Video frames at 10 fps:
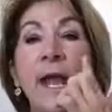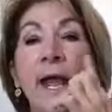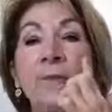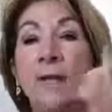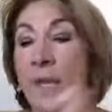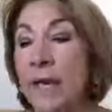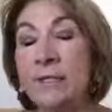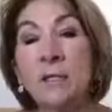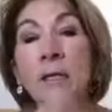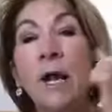And then, and I
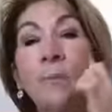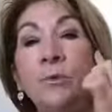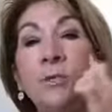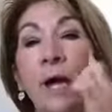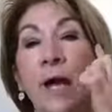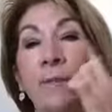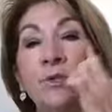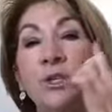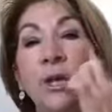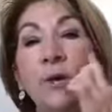did it a couple
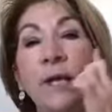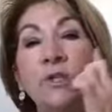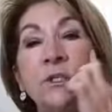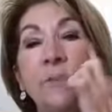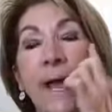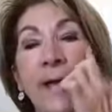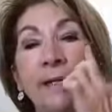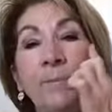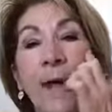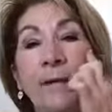times, you know, and just
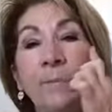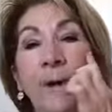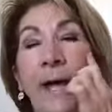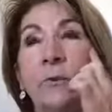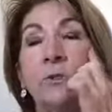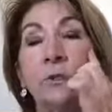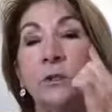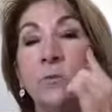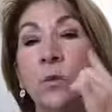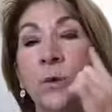patted, patted, patted with a
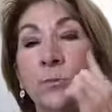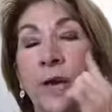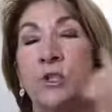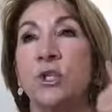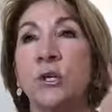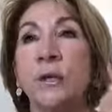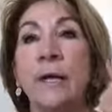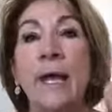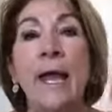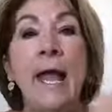little more pressure.
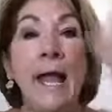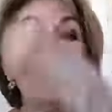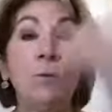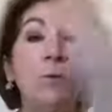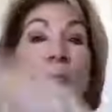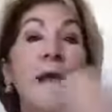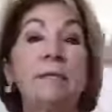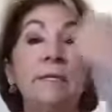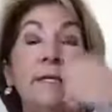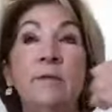And then when I
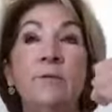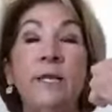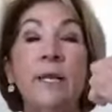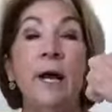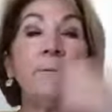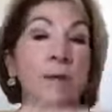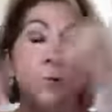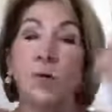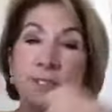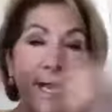did the, um, and of
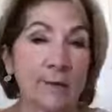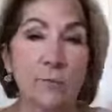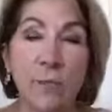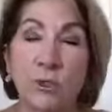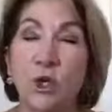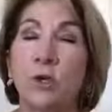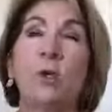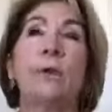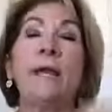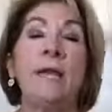course I had the blush on
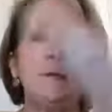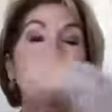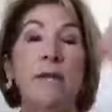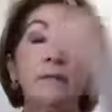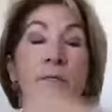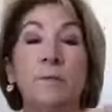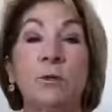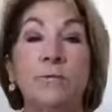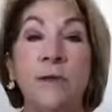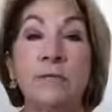already. And then when I did the
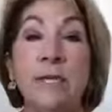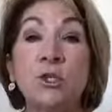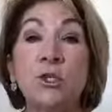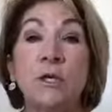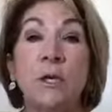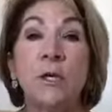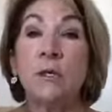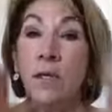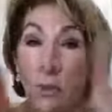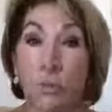mineral foundation,
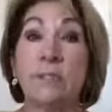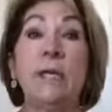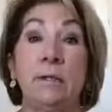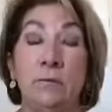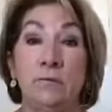it was hidden.